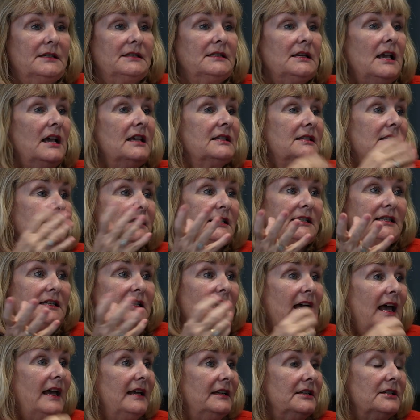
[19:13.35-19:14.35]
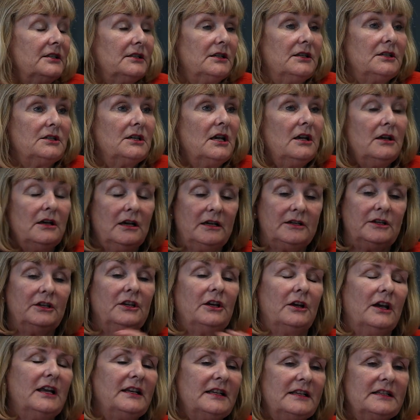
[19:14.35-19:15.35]
as a standard,
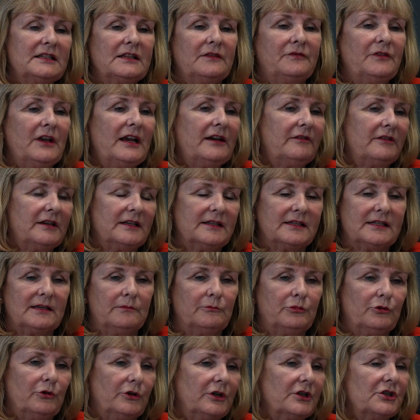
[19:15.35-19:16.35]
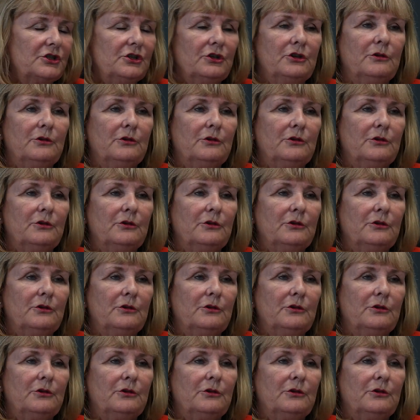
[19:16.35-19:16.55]
and there's a variance in products.